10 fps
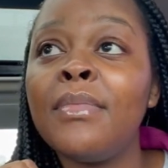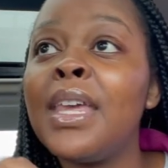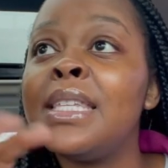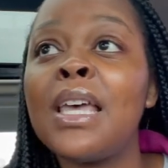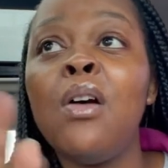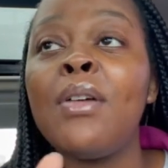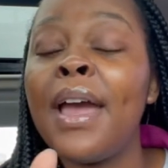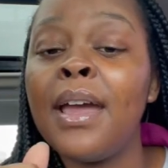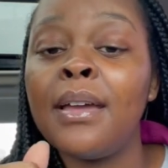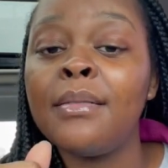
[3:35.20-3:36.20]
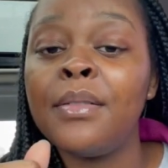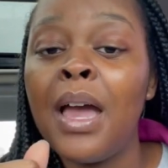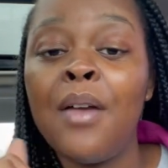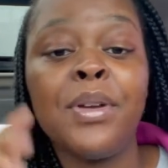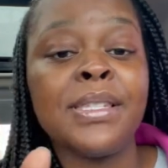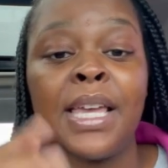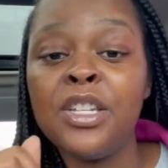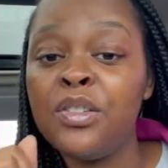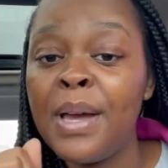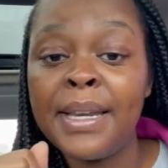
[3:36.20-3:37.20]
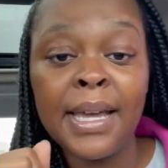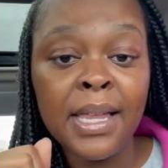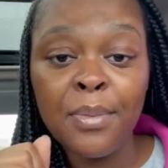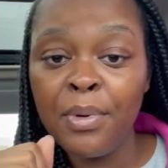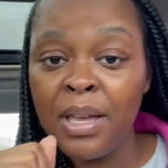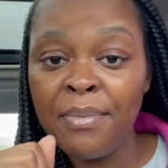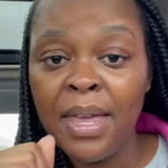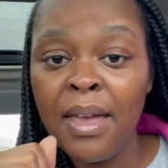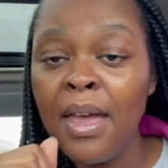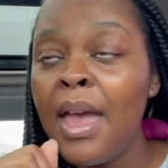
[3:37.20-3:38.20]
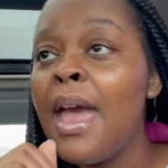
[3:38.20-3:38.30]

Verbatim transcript: it's okay. I reschedule my nail appointment.